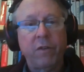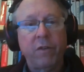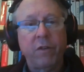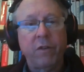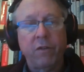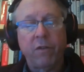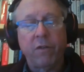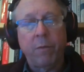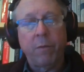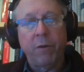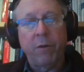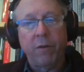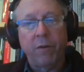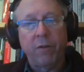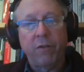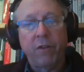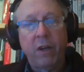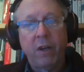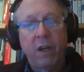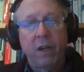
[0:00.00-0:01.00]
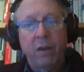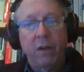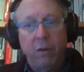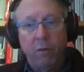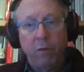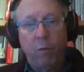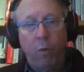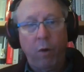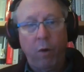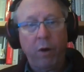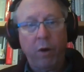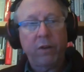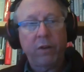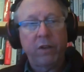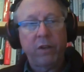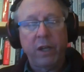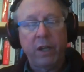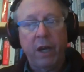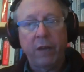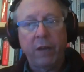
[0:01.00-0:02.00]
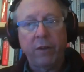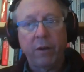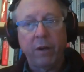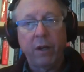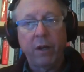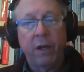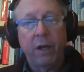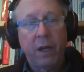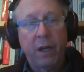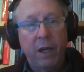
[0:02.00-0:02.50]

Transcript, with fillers: contributors who work together